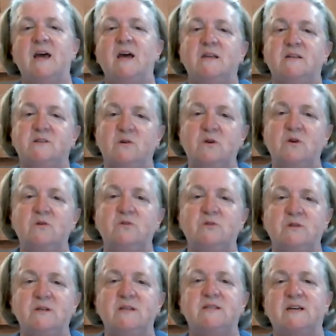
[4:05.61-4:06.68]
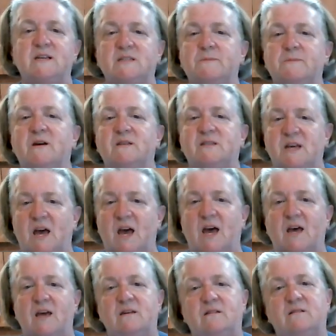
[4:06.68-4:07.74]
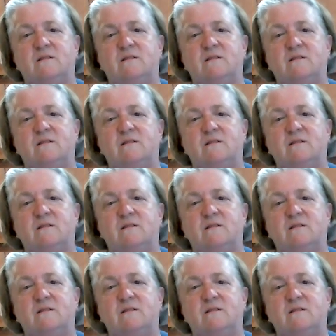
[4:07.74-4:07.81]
So usually it takes about 10